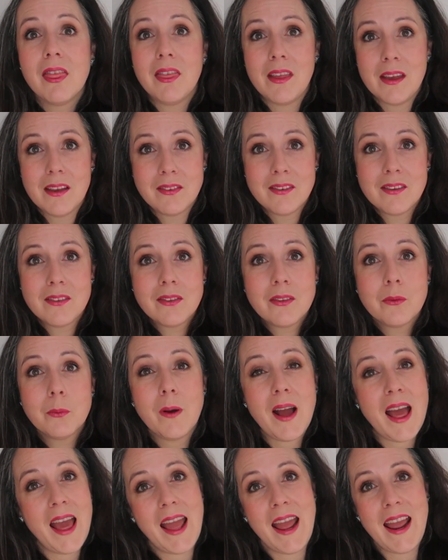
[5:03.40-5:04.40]
This is the
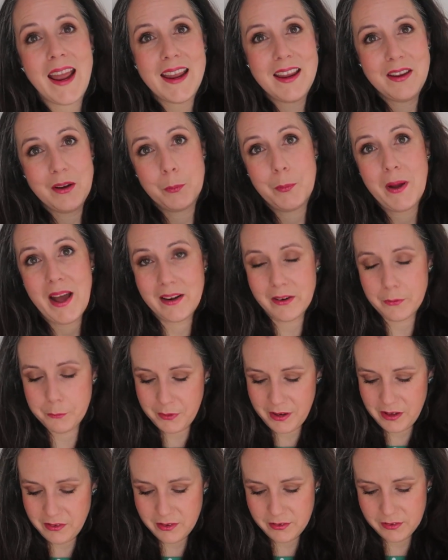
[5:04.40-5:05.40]
way your pattern
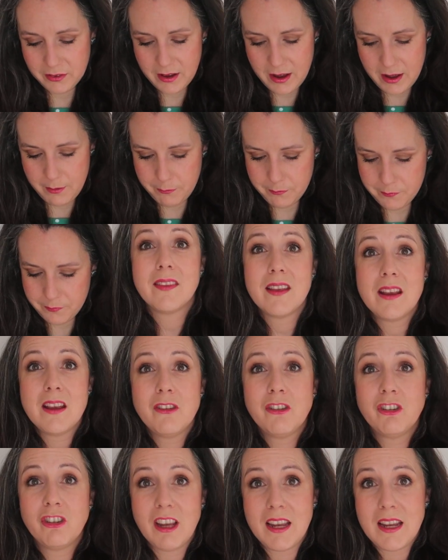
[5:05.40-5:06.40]
pieces come.
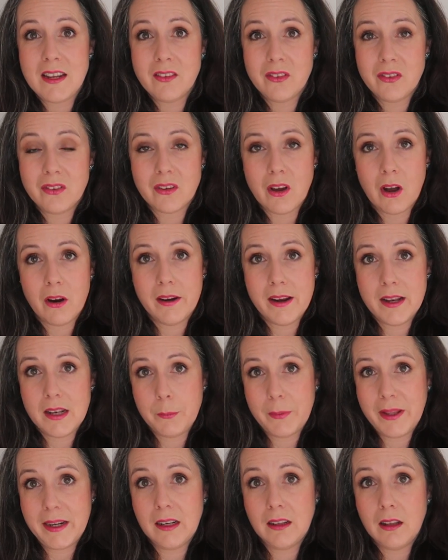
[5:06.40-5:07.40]
These sheets are in
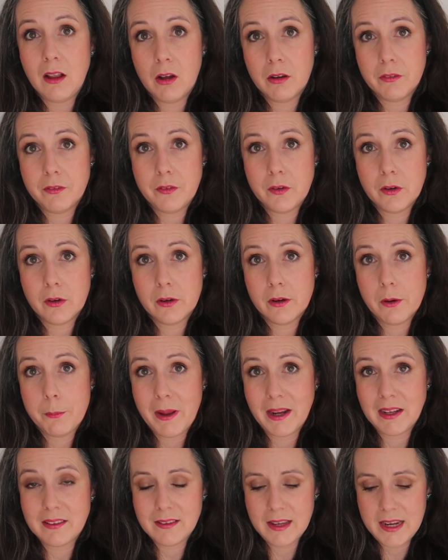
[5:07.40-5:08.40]
the middle of your
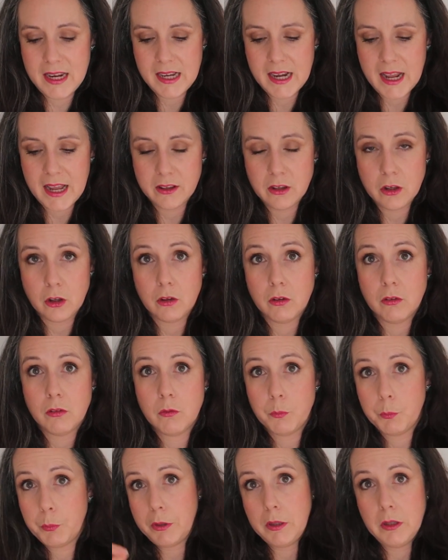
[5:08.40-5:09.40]
magazine, and you
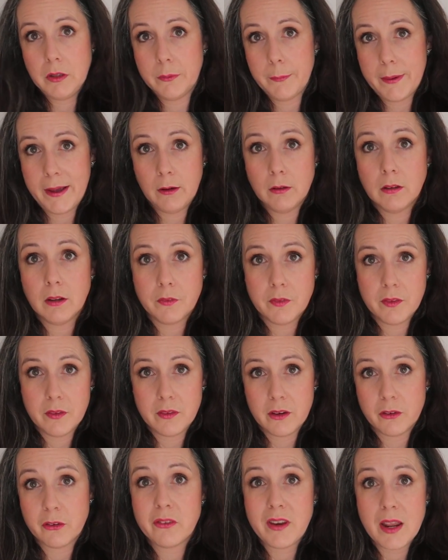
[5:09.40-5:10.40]
pull them out of the,
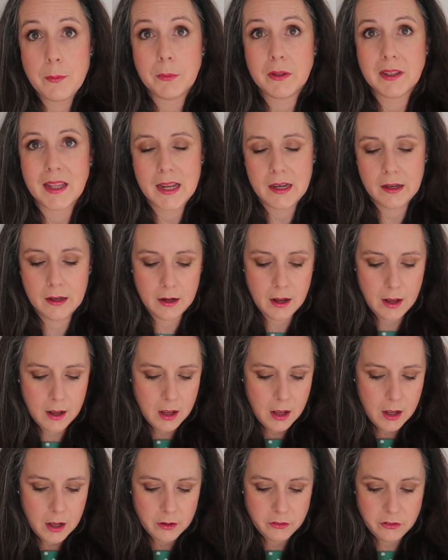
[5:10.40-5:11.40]
they're stapled in
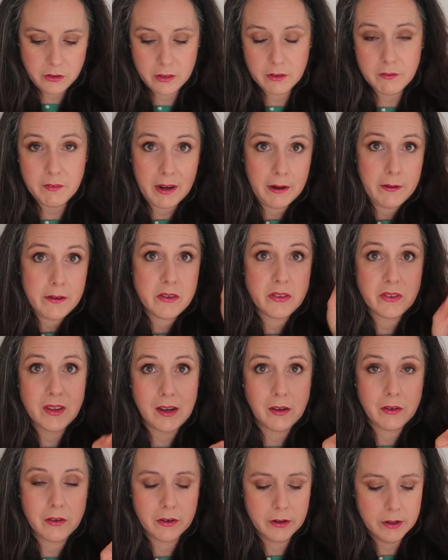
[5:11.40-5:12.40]
to the very
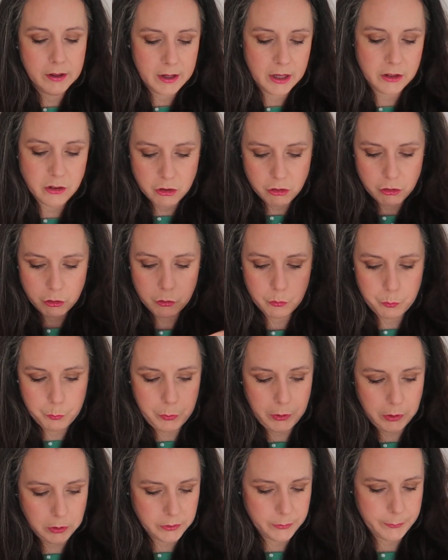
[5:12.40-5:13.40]
center, and you just
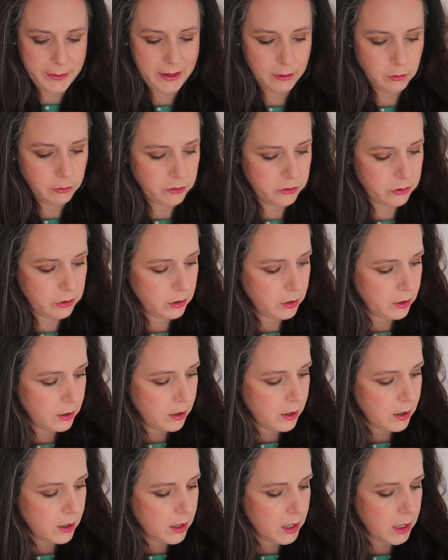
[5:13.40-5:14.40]
pull them out
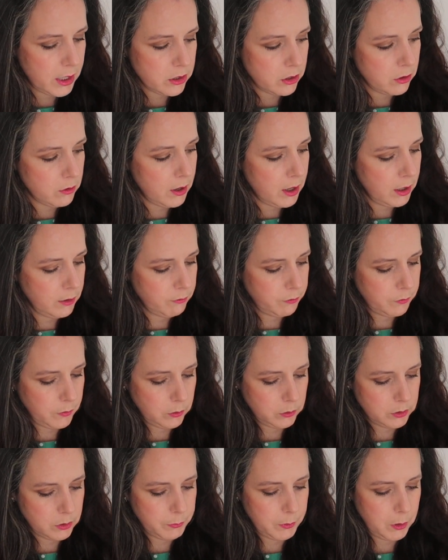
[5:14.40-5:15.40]
and you
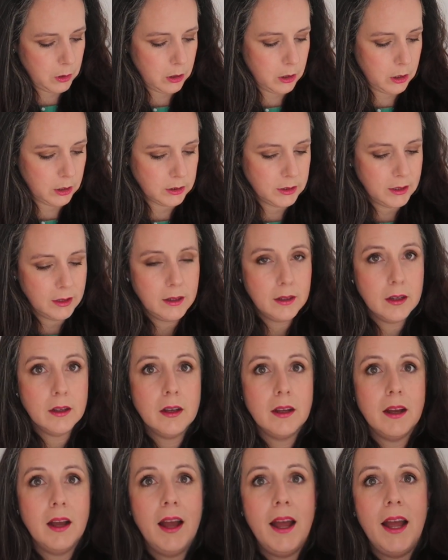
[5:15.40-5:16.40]
unfold them all,
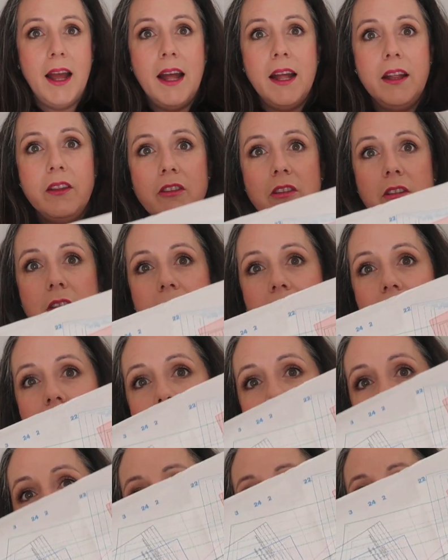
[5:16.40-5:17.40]
and you
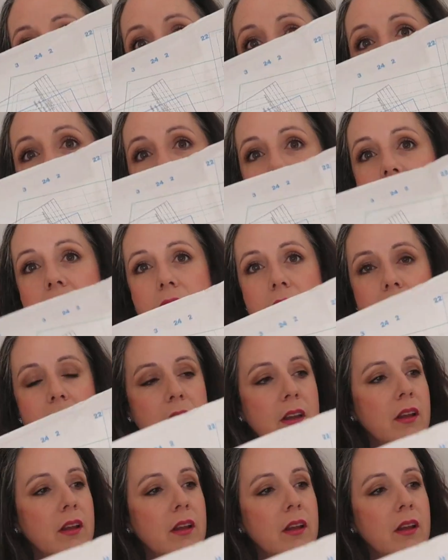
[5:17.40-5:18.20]
get this.